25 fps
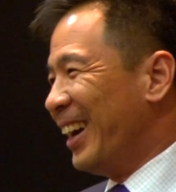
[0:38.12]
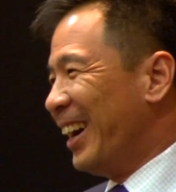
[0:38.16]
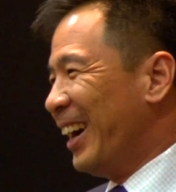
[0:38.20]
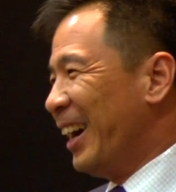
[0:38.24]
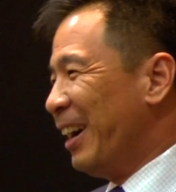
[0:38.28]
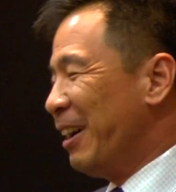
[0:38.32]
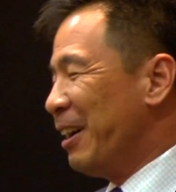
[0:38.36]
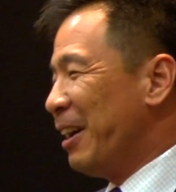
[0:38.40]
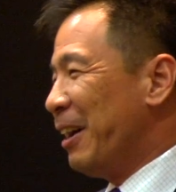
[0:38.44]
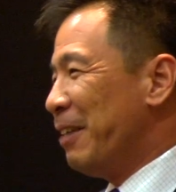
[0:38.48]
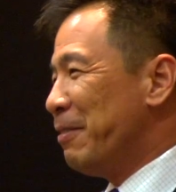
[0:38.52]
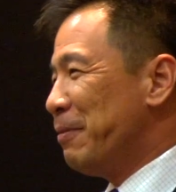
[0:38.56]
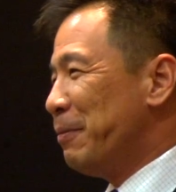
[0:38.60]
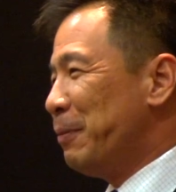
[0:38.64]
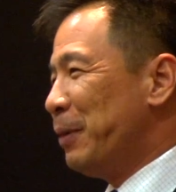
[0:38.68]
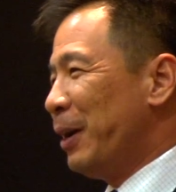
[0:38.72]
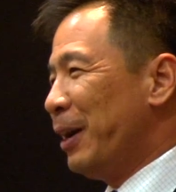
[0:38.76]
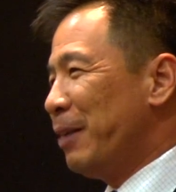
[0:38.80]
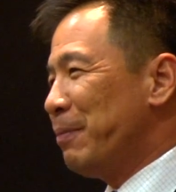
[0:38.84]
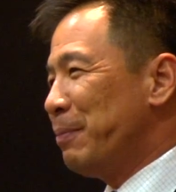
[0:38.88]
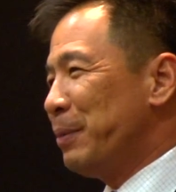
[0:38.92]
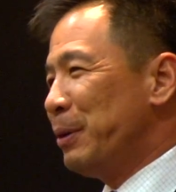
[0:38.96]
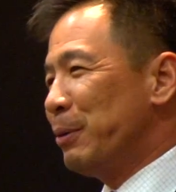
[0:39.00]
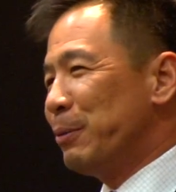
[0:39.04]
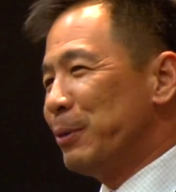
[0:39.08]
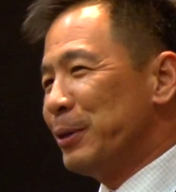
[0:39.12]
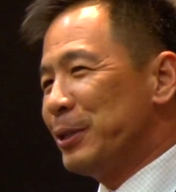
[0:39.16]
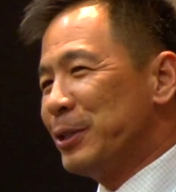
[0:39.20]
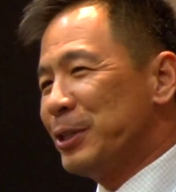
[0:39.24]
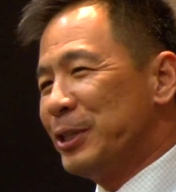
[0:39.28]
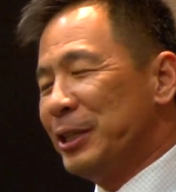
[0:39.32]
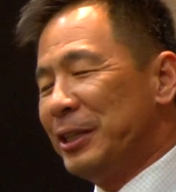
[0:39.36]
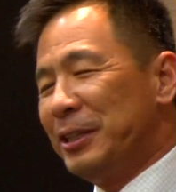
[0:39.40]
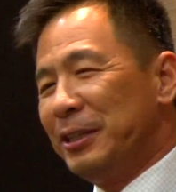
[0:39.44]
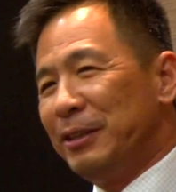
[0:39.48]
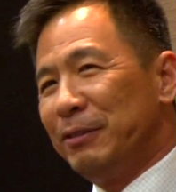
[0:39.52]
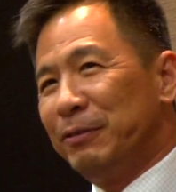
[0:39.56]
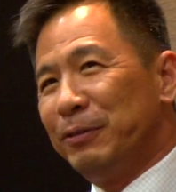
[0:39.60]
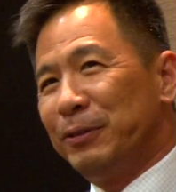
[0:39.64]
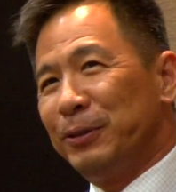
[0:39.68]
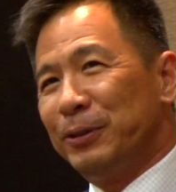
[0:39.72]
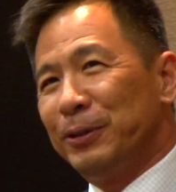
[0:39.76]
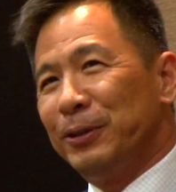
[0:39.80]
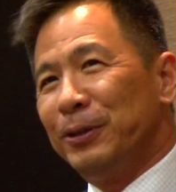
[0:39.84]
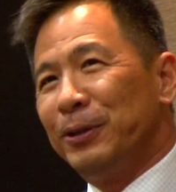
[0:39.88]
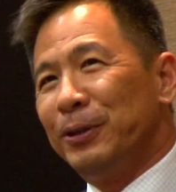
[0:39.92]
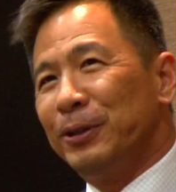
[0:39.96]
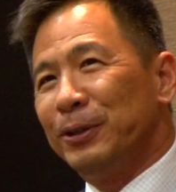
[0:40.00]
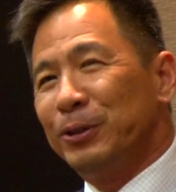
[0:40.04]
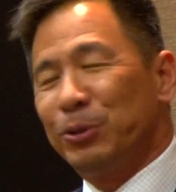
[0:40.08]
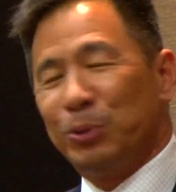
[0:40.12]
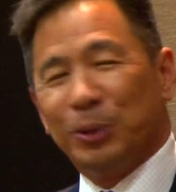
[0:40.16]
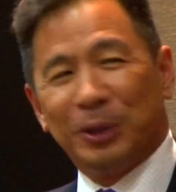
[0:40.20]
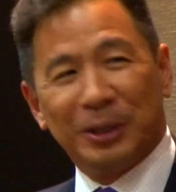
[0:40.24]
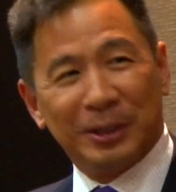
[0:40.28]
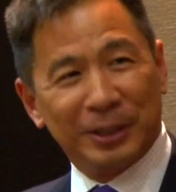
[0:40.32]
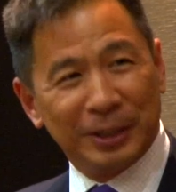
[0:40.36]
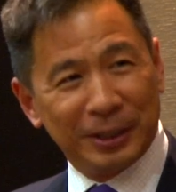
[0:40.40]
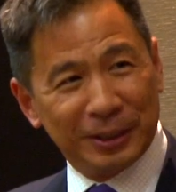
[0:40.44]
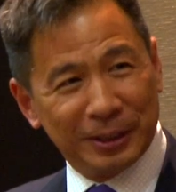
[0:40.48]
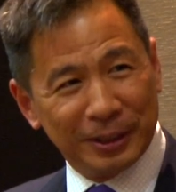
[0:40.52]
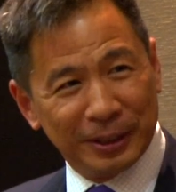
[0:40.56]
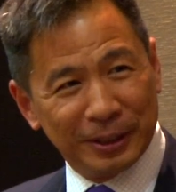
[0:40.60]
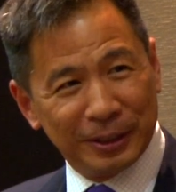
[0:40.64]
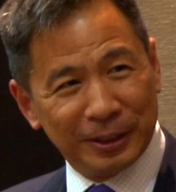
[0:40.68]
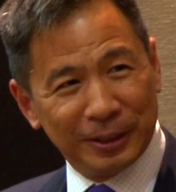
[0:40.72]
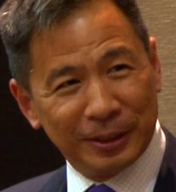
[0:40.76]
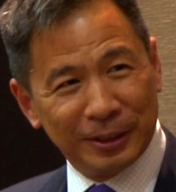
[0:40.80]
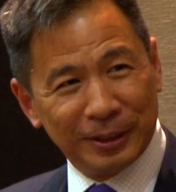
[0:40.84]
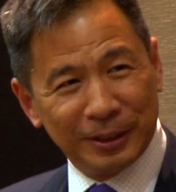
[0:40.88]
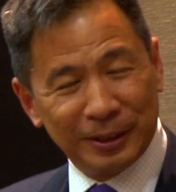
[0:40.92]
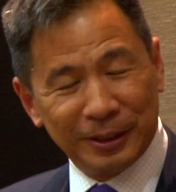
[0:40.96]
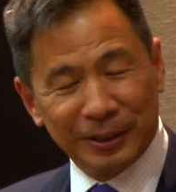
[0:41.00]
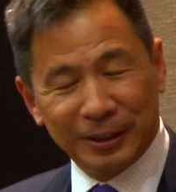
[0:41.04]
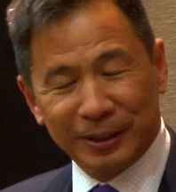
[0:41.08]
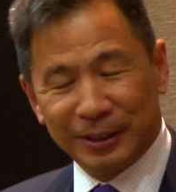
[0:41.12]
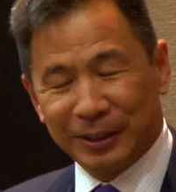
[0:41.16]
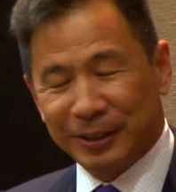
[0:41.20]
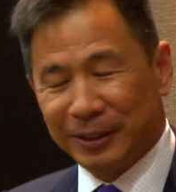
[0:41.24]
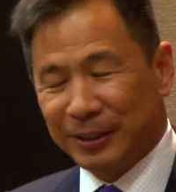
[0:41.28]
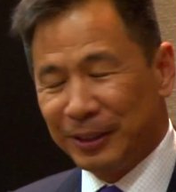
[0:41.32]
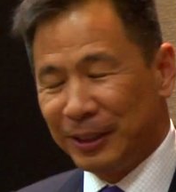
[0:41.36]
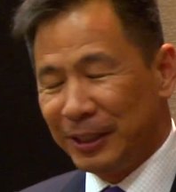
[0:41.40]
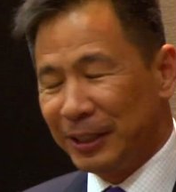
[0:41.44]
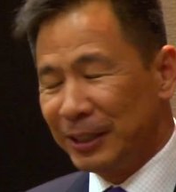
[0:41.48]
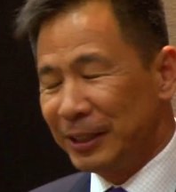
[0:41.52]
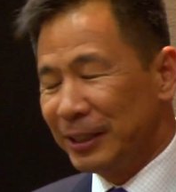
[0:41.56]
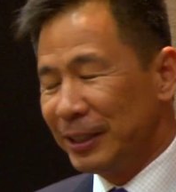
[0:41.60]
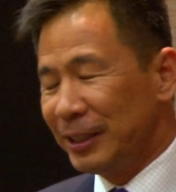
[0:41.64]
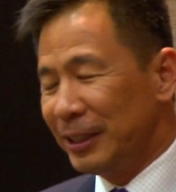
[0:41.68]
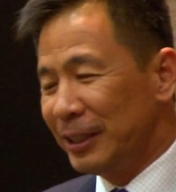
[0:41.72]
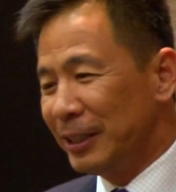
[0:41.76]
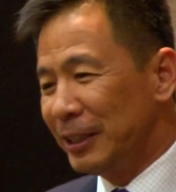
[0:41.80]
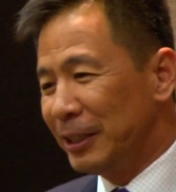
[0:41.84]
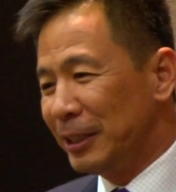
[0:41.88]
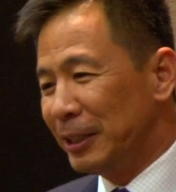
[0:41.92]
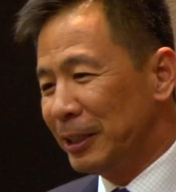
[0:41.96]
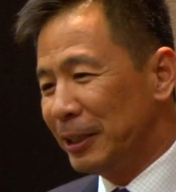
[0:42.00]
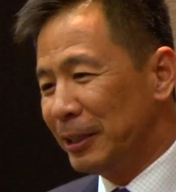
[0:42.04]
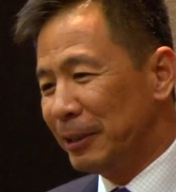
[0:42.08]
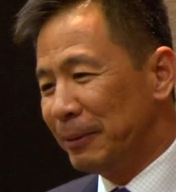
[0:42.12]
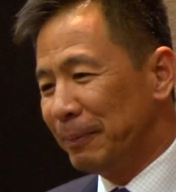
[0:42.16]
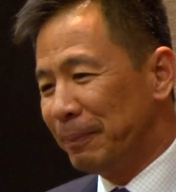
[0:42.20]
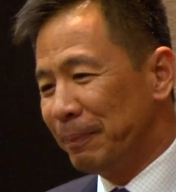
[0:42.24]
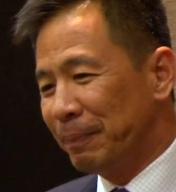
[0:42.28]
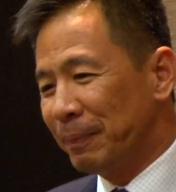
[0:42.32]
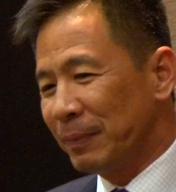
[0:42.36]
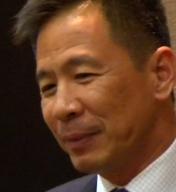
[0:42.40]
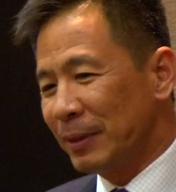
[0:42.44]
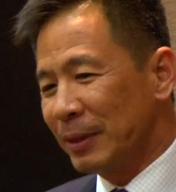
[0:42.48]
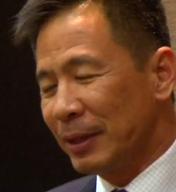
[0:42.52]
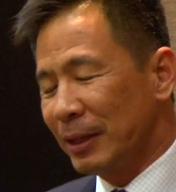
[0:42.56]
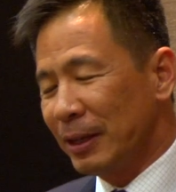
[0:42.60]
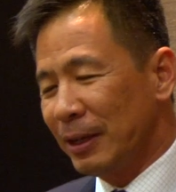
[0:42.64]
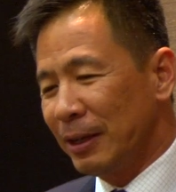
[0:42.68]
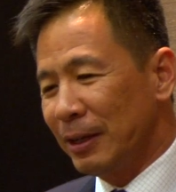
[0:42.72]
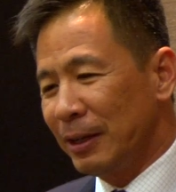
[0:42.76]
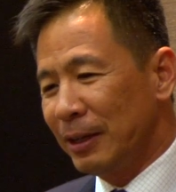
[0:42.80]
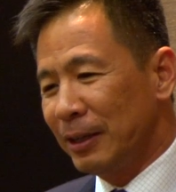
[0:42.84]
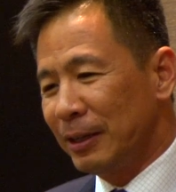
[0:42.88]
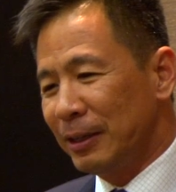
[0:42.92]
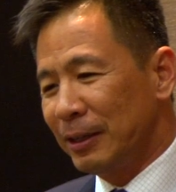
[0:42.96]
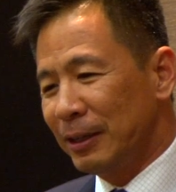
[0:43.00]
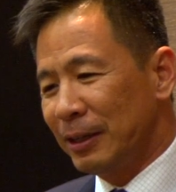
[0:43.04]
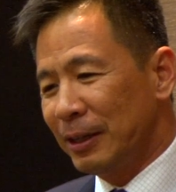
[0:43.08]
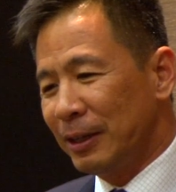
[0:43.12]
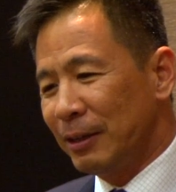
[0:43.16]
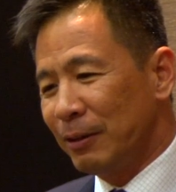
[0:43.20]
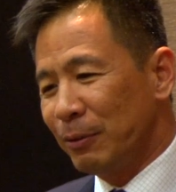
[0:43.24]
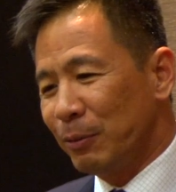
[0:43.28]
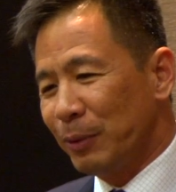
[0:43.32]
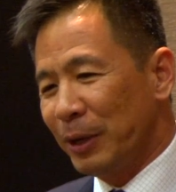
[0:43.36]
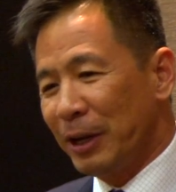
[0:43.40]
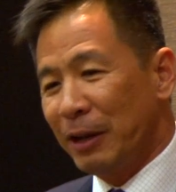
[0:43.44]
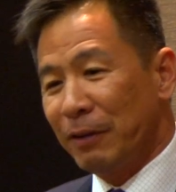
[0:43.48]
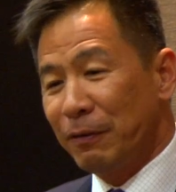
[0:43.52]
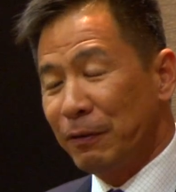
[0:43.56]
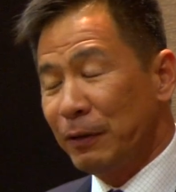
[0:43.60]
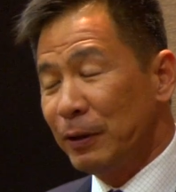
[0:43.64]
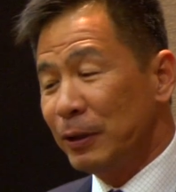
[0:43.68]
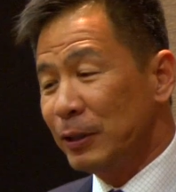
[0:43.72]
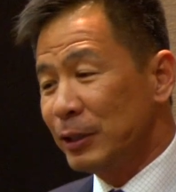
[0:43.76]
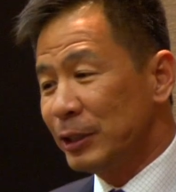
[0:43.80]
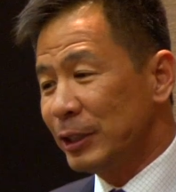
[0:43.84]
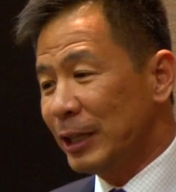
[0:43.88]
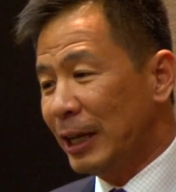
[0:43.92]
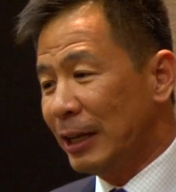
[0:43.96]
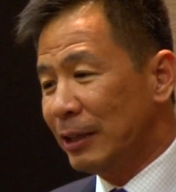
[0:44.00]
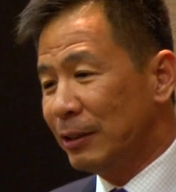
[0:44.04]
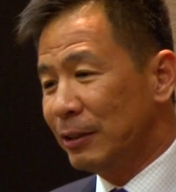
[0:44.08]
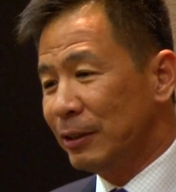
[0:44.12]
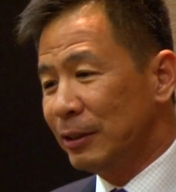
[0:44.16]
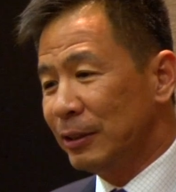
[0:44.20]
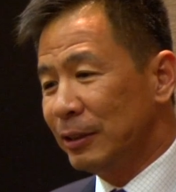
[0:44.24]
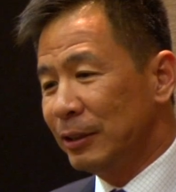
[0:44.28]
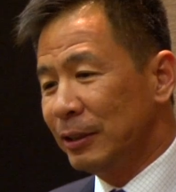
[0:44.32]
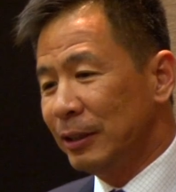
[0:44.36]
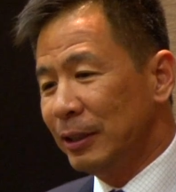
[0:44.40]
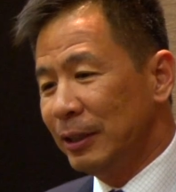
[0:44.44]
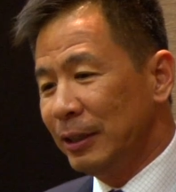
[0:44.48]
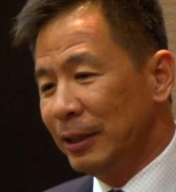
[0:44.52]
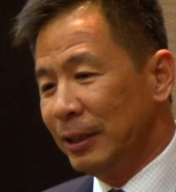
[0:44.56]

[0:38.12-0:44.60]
I've been with Citi for 26 years, right? When I first started,